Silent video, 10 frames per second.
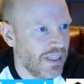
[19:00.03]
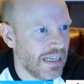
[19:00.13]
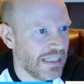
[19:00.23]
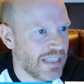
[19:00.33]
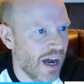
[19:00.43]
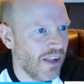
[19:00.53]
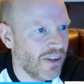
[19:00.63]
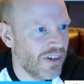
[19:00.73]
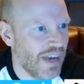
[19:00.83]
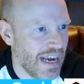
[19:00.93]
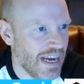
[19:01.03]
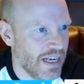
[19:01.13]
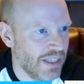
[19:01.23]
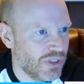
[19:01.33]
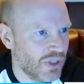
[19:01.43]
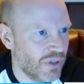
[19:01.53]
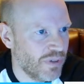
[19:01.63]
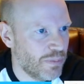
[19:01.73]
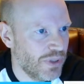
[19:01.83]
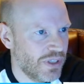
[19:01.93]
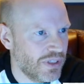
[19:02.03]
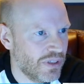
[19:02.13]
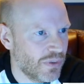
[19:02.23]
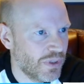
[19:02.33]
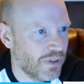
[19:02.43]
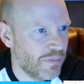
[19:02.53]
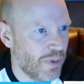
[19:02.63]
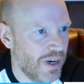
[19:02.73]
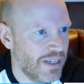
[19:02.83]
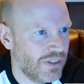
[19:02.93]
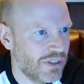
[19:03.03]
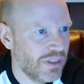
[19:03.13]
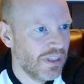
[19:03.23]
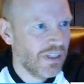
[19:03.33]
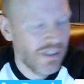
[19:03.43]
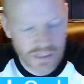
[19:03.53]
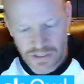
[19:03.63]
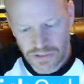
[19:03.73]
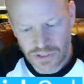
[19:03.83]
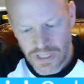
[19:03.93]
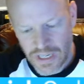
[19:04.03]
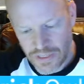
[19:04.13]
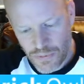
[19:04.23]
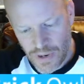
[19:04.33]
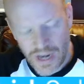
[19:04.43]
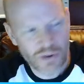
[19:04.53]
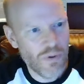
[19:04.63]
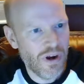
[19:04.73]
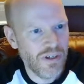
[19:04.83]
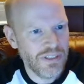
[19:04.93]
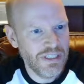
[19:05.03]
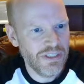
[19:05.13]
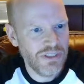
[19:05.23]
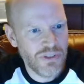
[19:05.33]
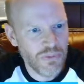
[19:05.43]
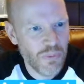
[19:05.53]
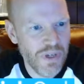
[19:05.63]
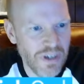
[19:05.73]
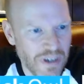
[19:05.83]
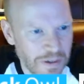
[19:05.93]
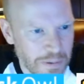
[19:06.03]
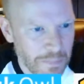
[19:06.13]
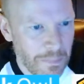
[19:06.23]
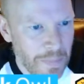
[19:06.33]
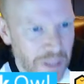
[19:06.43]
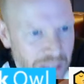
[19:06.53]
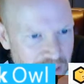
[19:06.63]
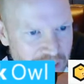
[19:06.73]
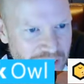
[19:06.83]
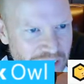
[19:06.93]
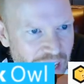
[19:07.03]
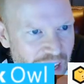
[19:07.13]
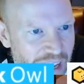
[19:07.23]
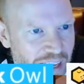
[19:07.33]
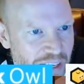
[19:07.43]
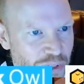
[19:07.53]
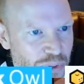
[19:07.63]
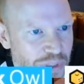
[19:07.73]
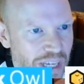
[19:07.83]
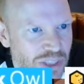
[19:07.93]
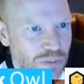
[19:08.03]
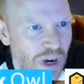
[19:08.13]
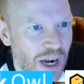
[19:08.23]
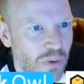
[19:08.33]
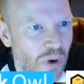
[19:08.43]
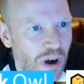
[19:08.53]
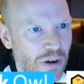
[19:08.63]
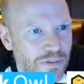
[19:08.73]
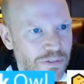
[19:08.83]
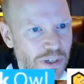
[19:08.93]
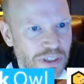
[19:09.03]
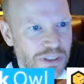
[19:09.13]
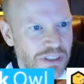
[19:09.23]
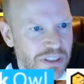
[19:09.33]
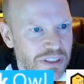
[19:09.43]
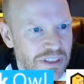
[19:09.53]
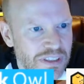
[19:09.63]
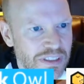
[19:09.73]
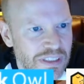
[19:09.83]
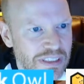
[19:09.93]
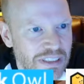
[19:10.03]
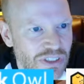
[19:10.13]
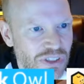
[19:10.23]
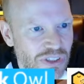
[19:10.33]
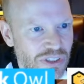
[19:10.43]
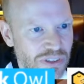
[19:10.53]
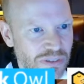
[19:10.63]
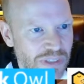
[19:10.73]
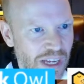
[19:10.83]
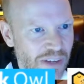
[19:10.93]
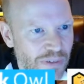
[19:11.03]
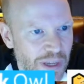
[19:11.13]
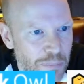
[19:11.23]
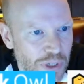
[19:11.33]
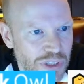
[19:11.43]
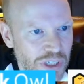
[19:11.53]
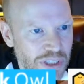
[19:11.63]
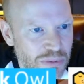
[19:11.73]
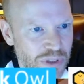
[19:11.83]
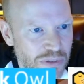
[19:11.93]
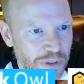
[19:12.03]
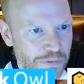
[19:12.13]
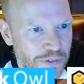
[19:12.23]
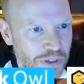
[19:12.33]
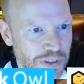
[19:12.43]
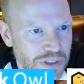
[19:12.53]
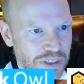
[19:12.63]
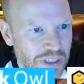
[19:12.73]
at $1.80. So if we put this in order of price, looks like the rock wall is the winner. And who guessed rock wall first? We got Brick Junkies with the roof first.